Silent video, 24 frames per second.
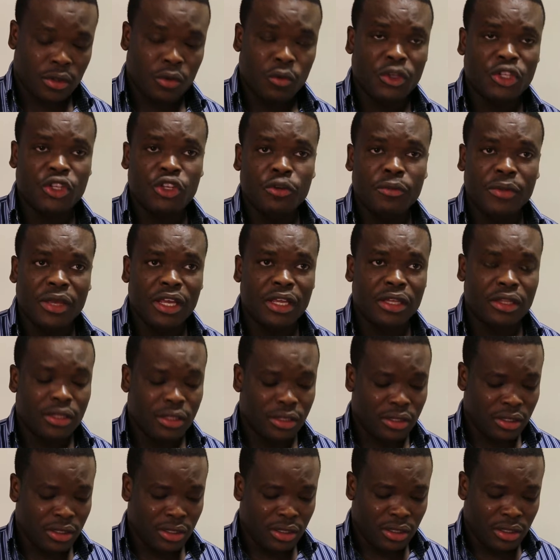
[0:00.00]
What do you
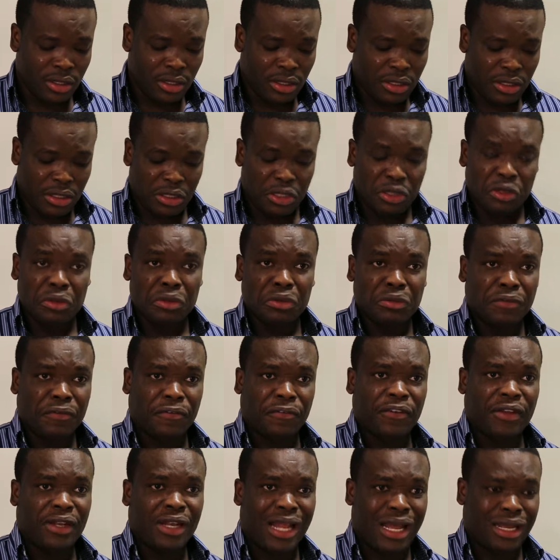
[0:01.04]
mean? You look
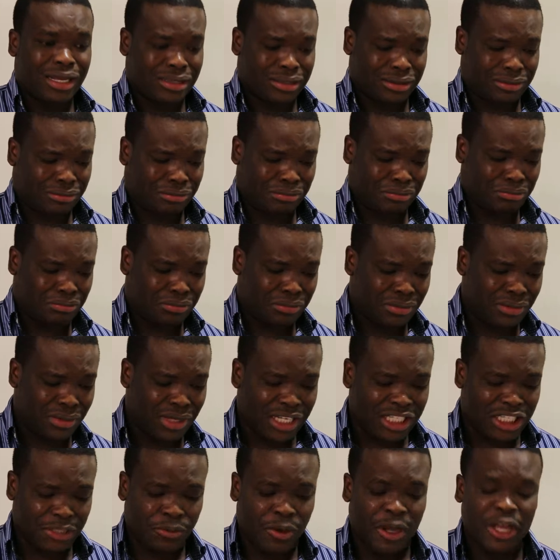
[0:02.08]
fit like
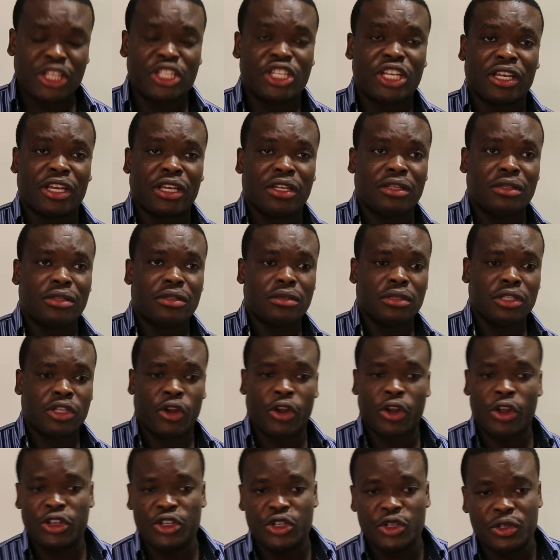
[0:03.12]
a spring chicken. Did
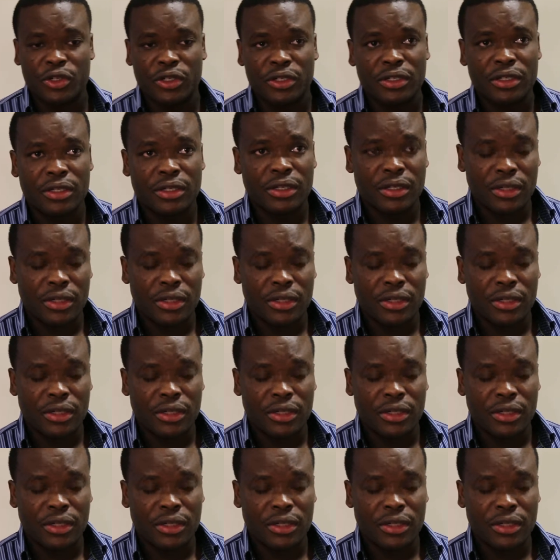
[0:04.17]
I hurt you?